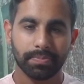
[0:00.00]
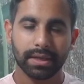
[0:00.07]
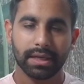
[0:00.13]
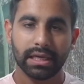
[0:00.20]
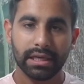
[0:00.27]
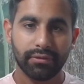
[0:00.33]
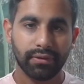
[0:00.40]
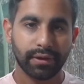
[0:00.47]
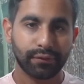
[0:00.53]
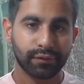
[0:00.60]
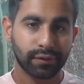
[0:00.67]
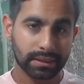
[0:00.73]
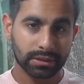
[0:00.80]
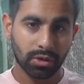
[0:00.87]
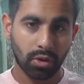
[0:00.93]
Even if
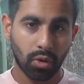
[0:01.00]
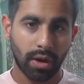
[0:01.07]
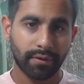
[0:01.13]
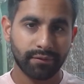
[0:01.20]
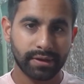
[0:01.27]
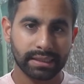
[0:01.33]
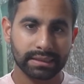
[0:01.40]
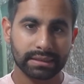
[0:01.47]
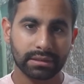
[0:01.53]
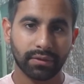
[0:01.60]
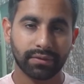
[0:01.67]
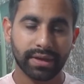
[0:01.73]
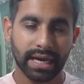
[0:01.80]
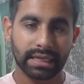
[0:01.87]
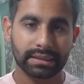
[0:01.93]
there's no evidence
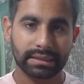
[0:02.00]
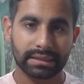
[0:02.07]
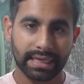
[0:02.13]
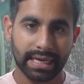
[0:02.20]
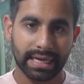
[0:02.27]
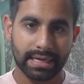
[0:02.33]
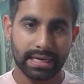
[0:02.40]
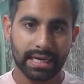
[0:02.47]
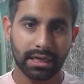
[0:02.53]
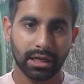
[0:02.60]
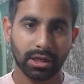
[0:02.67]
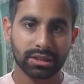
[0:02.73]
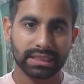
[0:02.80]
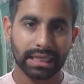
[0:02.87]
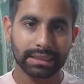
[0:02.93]
of the end state in
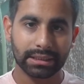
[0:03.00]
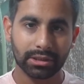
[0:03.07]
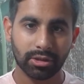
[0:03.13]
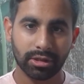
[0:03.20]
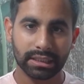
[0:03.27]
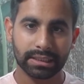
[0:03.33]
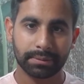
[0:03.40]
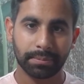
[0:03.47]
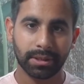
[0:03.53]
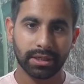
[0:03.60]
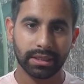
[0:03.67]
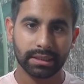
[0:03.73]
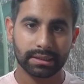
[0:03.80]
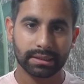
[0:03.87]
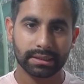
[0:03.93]
your sensory
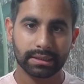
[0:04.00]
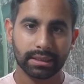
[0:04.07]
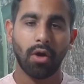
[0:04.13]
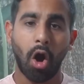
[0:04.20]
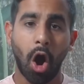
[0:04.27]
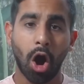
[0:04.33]
experience,